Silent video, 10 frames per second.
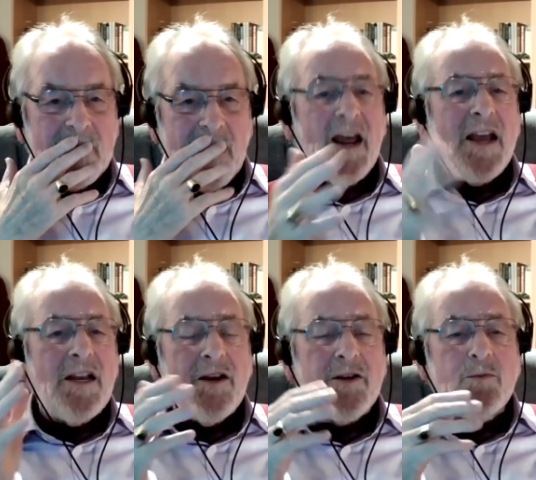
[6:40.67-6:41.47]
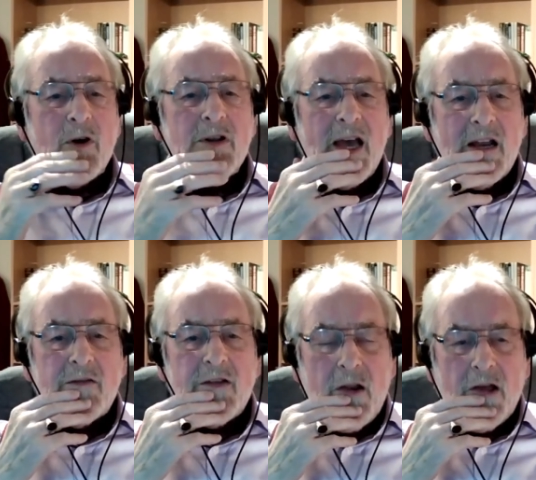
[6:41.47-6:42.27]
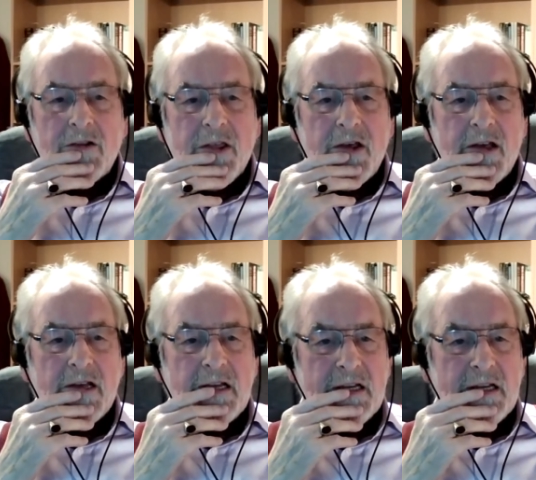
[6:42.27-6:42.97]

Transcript: And I learned one hell of a lot there.